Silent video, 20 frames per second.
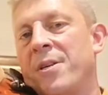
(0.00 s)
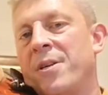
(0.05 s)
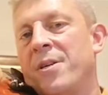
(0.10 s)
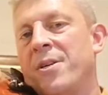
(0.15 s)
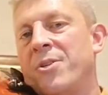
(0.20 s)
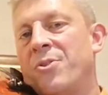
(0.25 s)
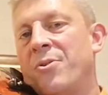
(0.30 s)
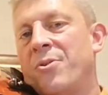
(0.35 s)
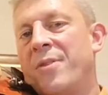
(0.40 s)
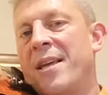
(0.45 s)

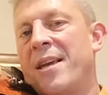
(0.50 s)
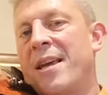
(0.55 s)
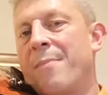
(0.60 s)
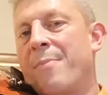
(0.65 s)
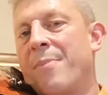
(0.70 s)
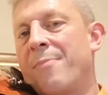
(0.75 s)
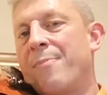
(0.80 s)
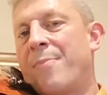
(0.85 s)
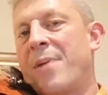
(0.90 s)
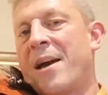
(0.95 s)
so they get a
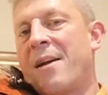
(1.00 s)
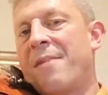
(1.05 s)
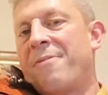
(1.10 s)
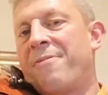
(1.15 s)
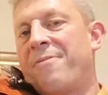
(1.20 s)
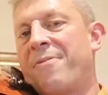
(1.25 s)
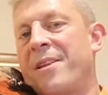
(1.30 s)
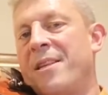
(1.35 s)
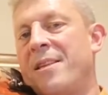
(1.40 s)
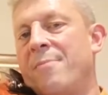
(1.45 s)
bit better
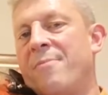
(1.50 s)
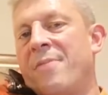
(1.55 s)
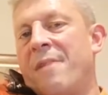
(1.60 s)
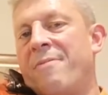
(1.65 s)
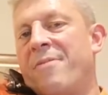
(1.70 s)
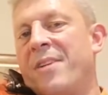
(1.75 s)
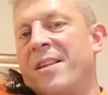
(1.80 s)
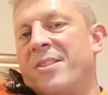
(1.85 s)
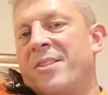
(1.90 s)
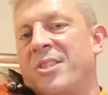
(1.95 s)
freedom. If
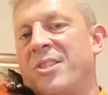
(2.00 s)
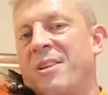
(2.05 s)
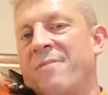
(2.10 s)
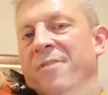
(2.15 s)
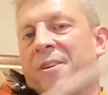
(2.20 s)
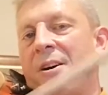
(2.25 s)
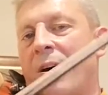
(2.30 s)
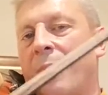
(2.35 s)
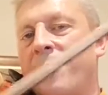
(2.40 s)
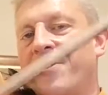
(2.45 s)
you can see
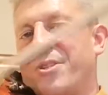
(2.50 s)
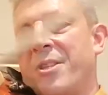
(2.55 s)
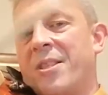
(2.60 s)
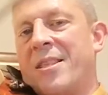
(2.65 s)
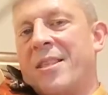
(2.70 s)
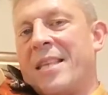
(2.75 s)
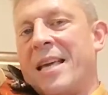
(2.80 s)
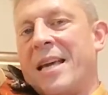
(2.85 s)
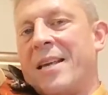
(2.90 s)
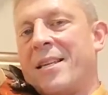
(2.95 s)
what happens to the
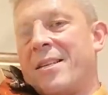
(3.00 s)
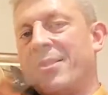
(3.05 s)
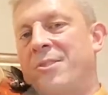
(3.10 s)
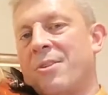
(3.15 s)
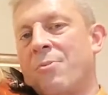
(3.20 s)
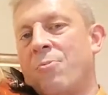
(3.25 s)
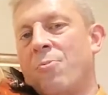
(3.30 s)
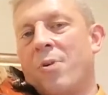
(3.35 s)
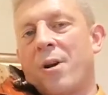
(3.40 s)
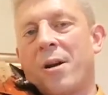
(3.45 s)
tendons
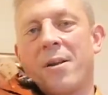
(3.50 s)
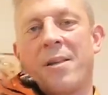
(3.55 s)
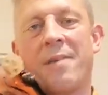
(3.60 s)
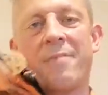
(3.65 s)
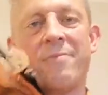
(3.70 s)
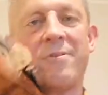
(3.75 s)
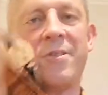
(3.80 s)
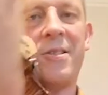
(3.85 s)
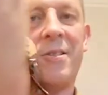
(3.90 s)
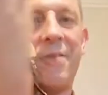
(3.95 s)
at work,
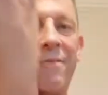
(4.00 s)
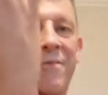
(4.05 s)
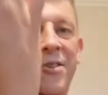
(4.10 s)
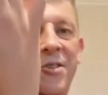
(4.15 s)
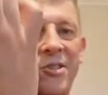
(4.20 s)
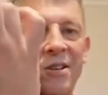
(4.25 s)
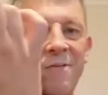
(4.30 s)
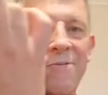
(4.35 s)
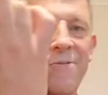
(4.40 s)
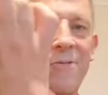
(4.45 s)
if you
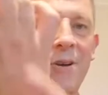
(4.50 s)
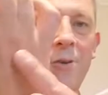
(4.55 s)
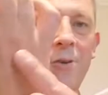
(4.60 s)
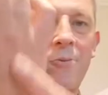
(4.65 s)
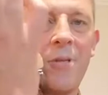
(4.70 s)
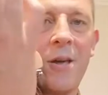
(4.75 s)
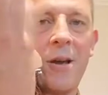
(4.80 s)
see how